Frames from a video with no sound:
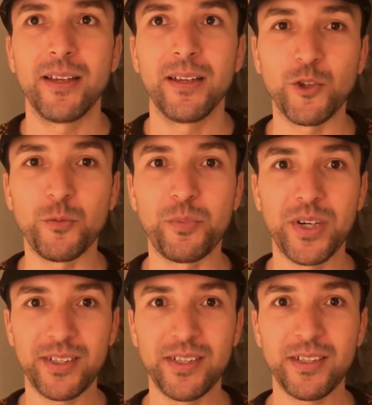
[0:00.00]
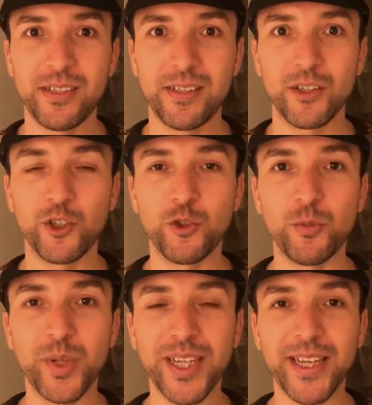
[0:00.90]
your presence
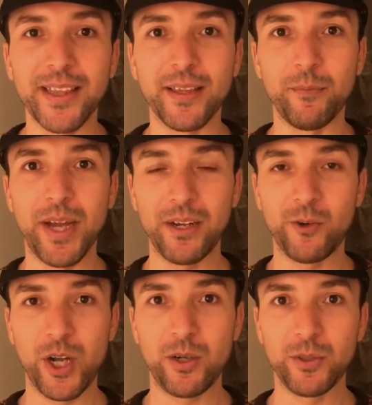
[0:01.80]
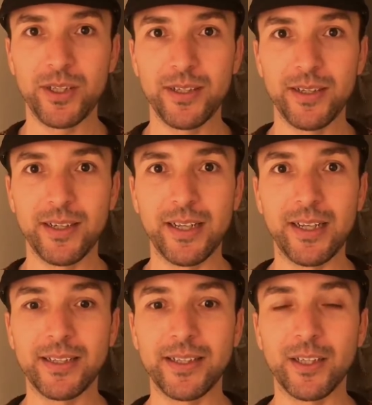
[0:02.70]
should be in the background,
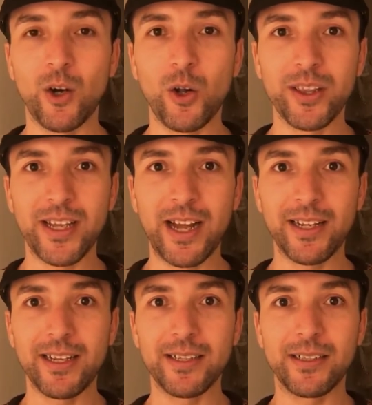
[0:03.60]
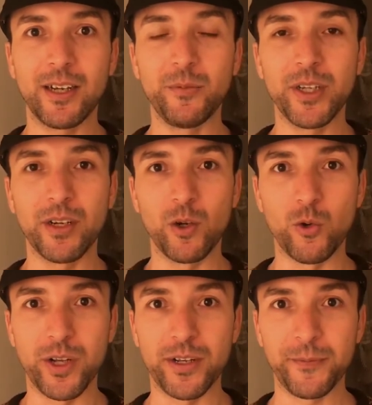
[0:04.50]
letting all the ideas coming and
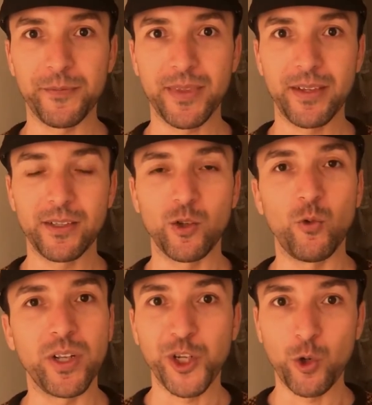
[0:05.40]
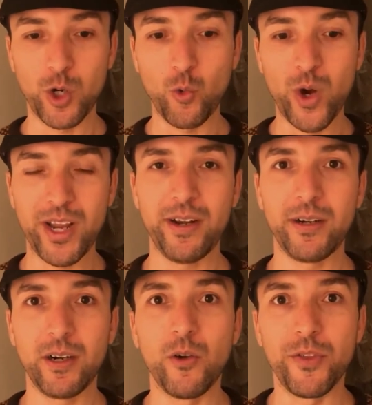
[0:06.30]
going. So when you're aware
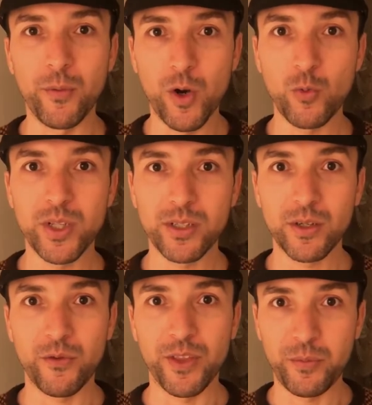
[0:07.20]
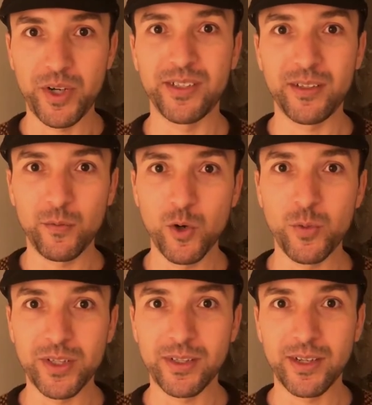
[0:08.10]
of the moment, of the present
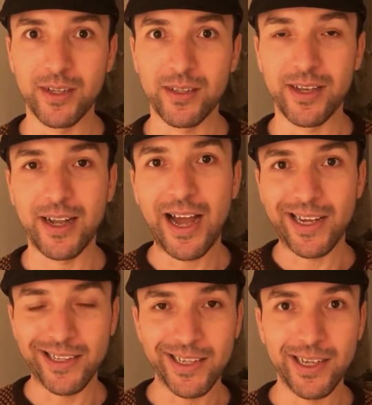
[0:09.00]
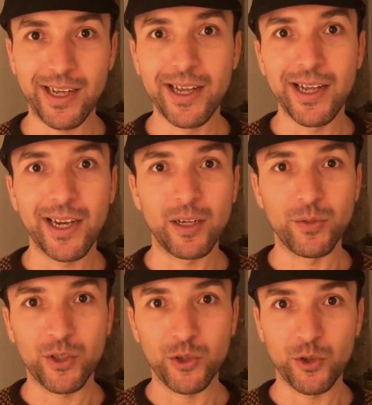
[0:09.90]
moment, and an idea
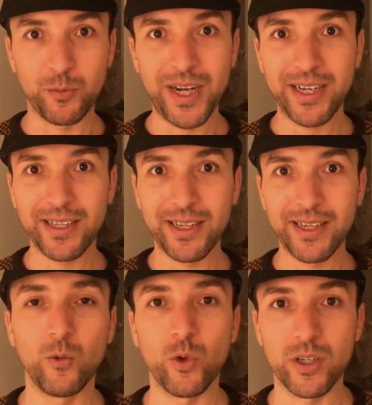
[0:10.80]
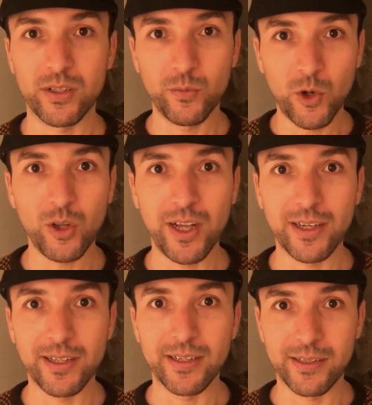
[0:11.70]
comes to your mind, when a small
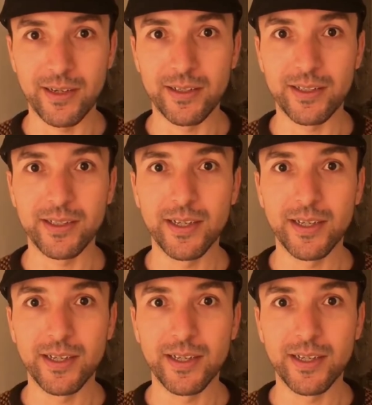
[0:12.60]
idea starts